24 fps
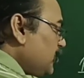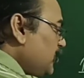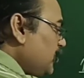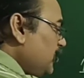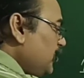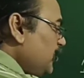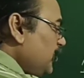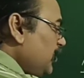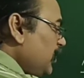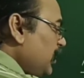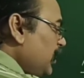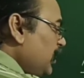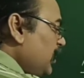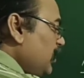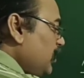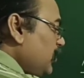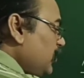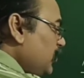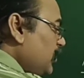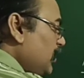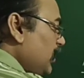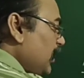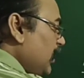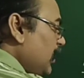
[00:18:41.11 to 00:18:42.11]
2
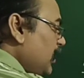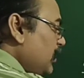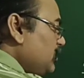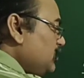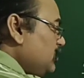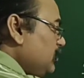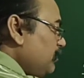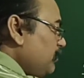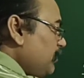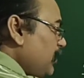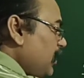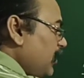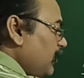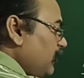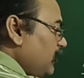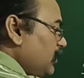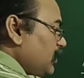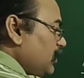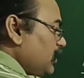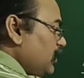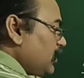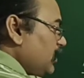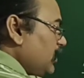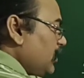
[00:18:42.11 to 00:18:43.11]
into 10 to the
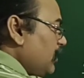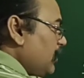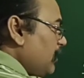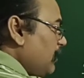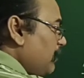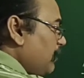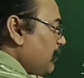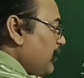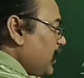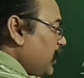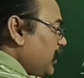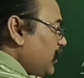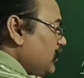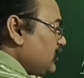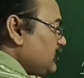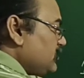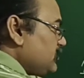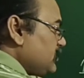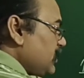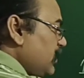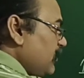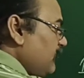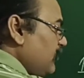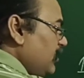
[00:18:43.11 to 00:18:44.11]
power
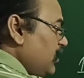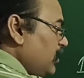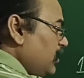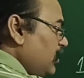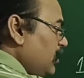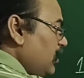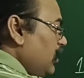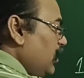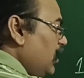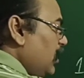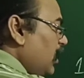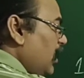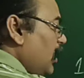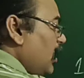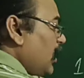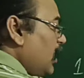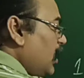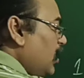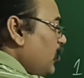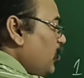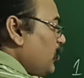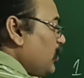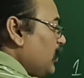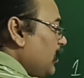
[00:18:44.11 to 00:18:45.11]
minus 7
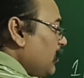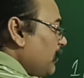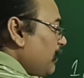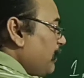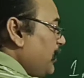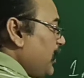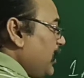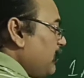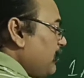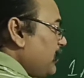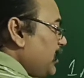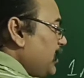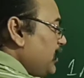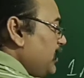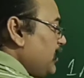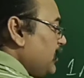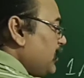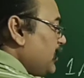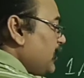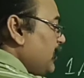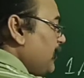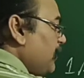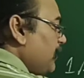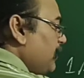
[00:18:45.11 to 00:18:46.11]
Newton per
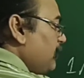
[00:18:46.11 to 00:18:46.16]
meter,